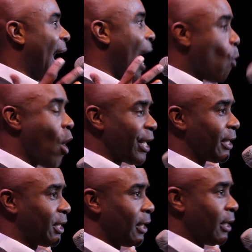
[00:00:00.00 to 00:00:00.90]
I wanted
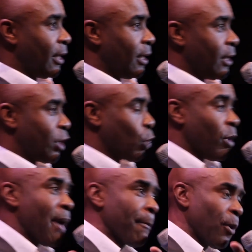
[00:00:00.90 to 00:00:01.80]
to
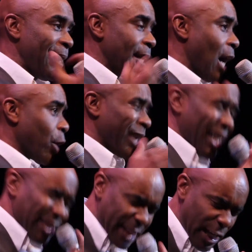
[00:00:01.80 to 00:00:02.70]
remember being hungry
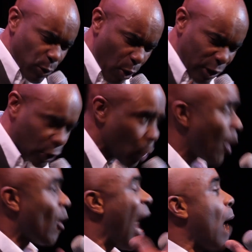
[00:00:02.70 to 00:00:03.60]
because things were going so
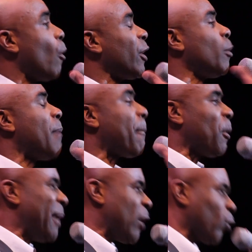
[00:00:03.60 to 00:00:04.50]
well. I wanted to remember
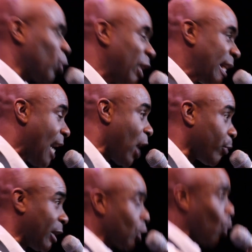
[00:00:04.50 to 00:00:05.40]
being really
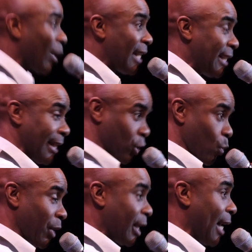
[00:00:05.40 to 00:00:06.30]
hungry. So what I did, I swear to